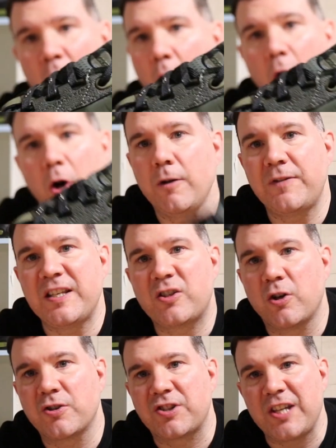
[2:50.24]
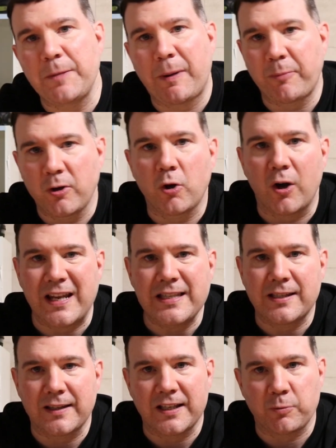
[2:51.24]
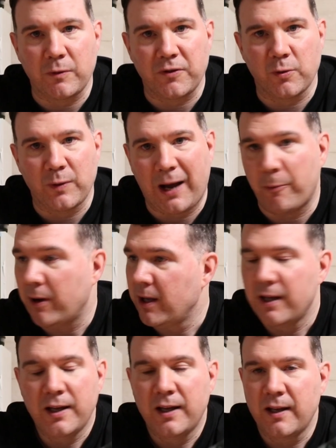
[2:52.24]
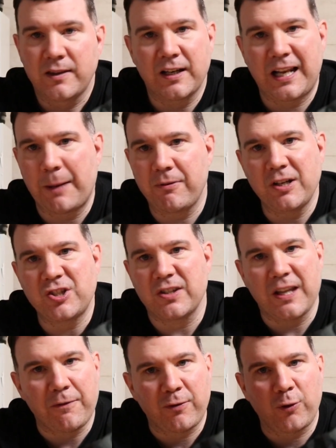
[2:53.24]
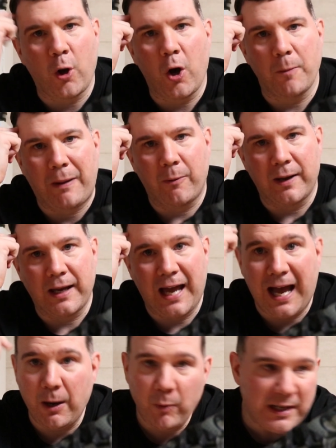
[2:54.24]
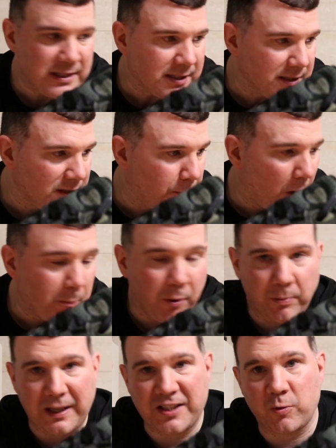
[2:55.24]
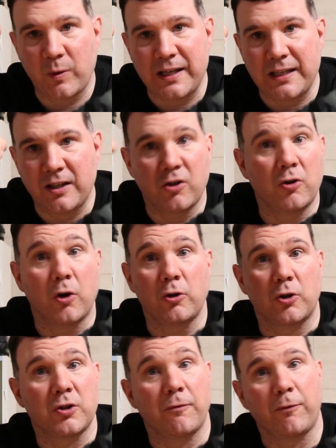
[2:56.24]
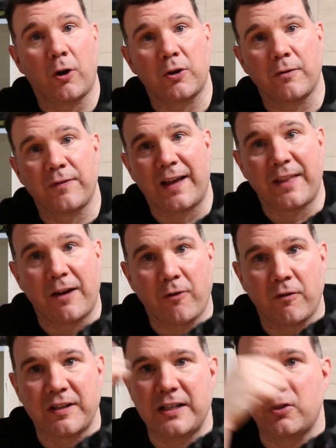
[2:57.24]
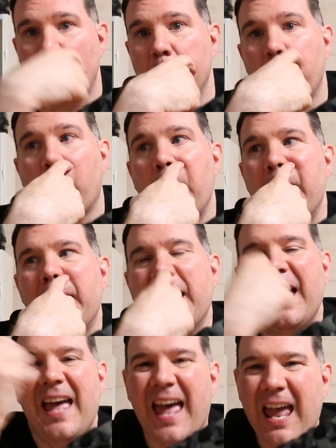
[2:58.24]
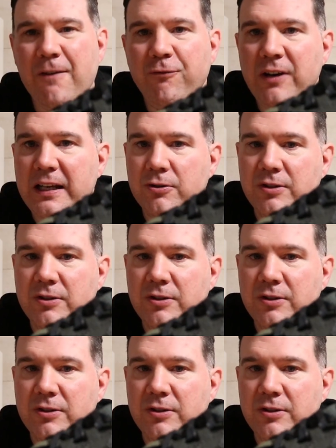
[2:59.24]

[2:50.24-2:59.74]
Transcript: All of this goes deep. I'm gonna go into this with you now. The collaboration, they've thought about it. I went to the pop-up last week. You can go and look at the vlog of that I've already done, but every little